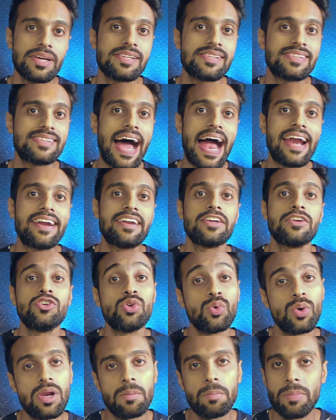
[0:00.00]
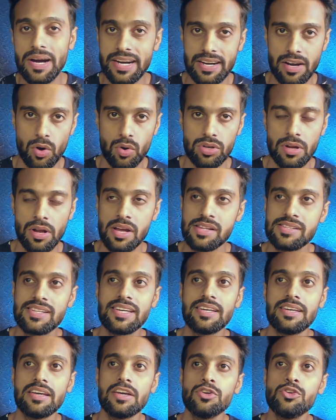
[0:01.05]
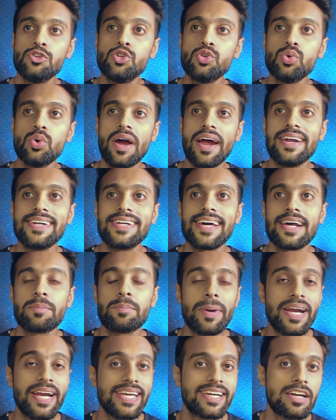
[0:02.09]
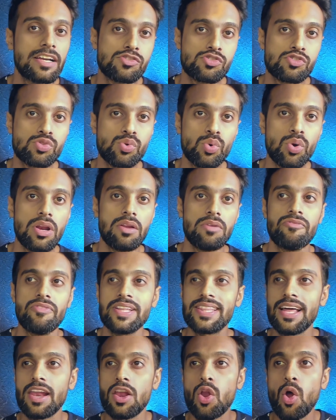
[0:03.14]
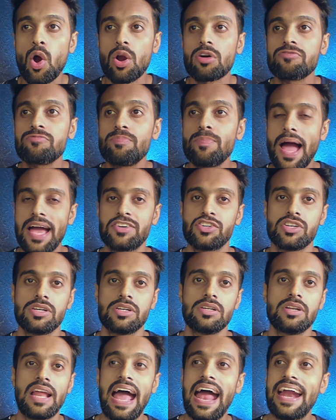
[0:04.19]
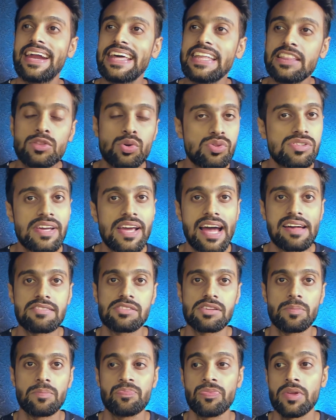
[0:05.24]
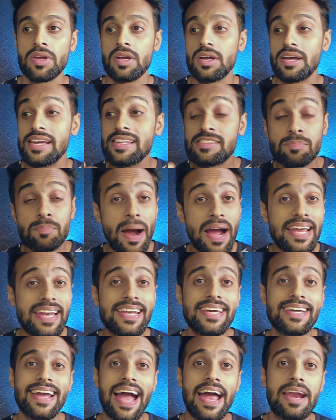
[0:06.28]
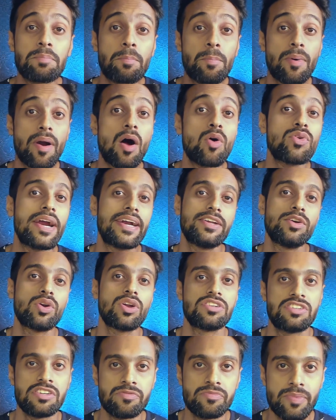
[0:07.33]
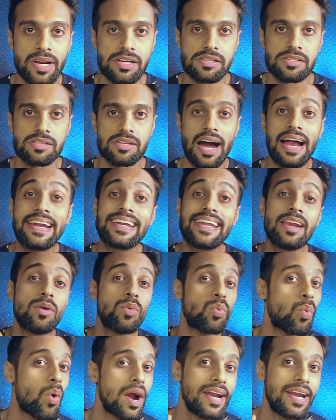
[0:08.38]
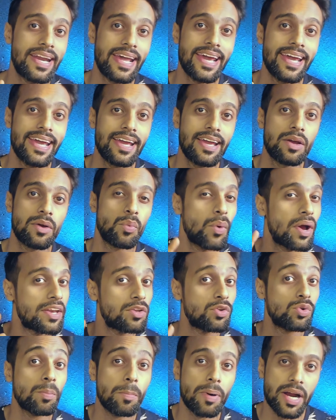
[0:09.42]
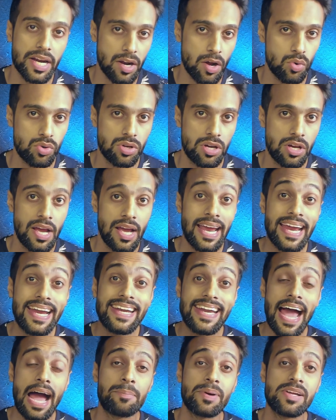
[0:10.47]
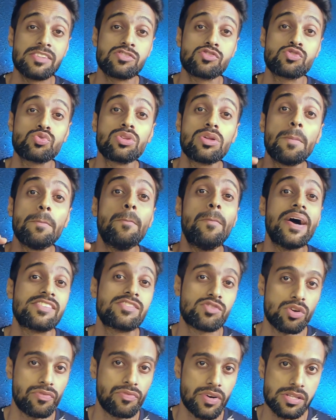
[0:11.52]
is that you will burn out. See, you enter medical school with a lot of passion and enthusiasm, smiling and proud at your achievements, until one day when you burn out. It happens to the best of